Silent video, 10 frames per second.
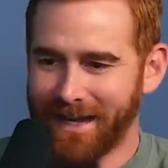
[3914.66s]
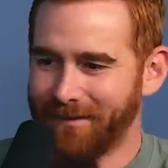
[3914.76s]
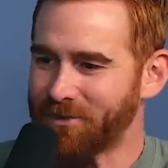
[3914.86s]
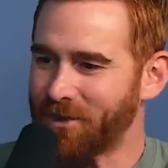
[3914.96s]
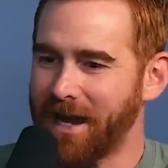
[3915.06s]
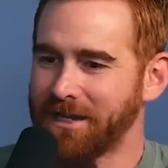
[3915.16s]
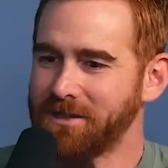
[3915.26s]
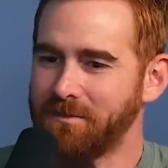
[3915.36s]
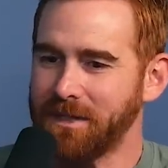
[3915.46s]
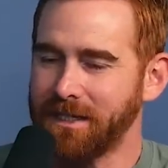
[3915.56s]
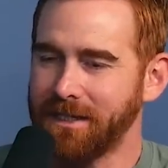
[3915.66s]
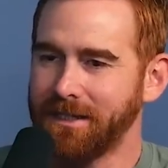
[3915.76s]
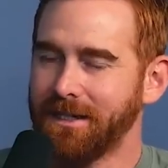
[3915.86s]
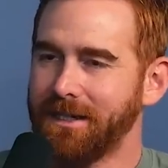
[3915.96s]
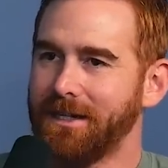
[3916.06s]
I'm trying to
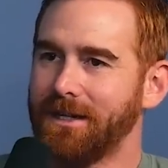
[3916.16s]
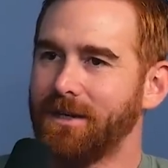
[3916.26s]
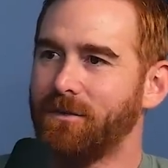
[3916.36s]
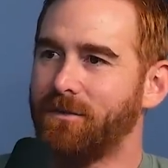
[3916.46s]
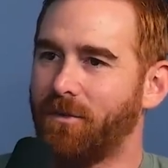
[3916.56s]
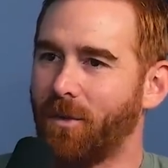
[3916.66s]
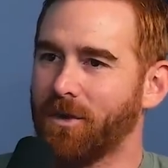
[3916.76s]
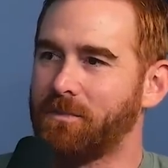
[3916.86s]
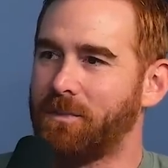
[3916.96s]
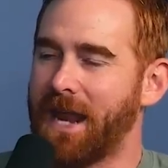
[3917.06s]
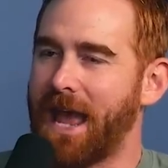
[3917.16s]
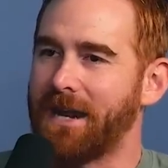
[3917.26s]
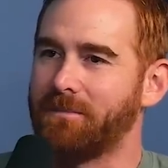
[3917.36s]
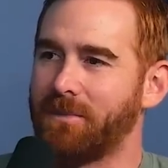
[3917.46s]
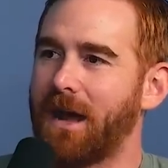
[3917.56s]
be fourth
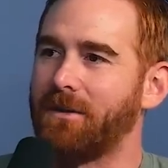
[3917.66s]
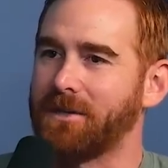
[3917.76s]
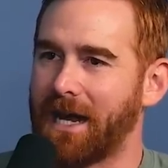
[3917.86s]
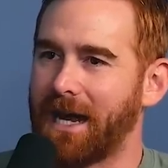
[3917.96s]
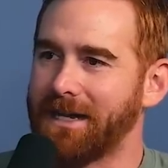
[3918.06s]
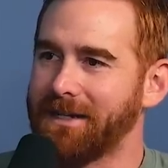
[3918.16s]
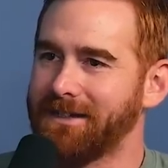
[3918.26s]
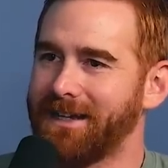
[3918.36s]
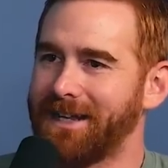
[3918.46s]
banana brown guy.